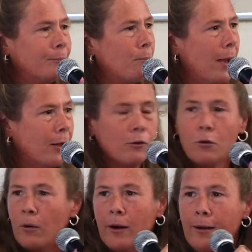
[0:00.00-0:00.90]

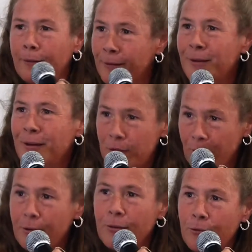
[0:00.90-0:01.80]
mandatory
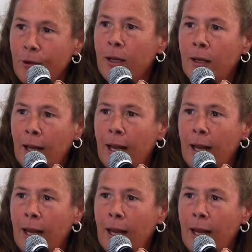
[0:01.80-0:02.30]
sentencing,